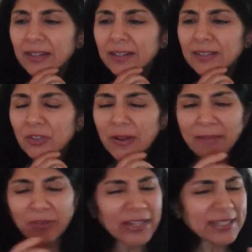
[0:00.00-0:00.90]
sort of
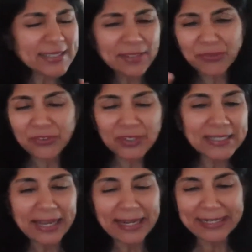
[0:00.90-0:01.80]
have a very
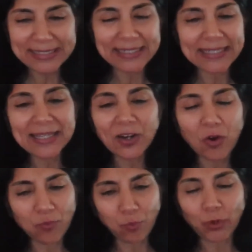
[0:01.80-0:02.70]
different idea
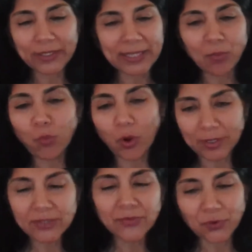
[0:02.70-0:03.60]
of what they
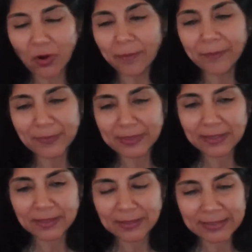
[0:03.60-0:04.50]
want from
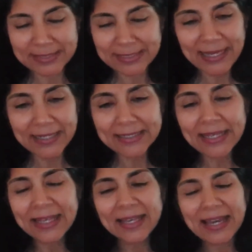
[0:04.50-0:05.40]
the state,
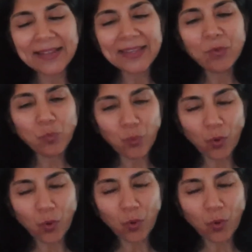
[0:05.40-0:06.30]
and they
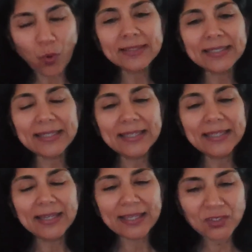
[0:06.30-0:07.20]
want the
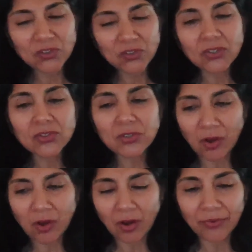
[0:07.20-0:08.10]
interests
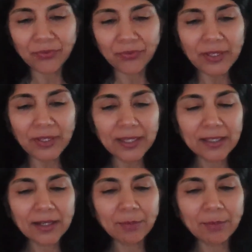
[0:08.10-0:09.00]
of
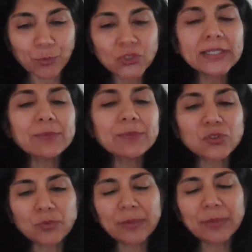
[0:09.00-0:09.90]
Muslims
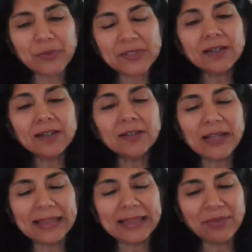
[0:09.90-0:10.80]
to be preserved,
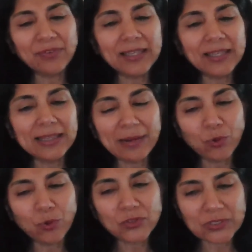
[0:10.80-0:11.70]
and they feel that
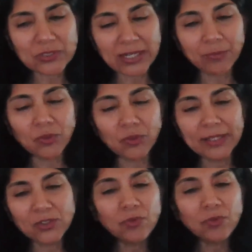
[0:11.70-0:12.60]
what Sheikh Abdullah is
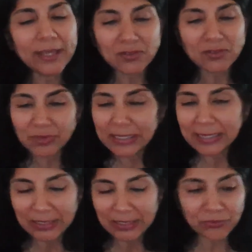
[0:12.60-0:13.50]
doing is really
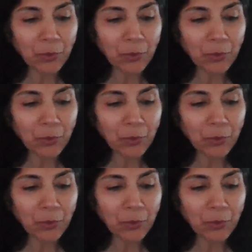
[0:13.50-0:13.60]
kind of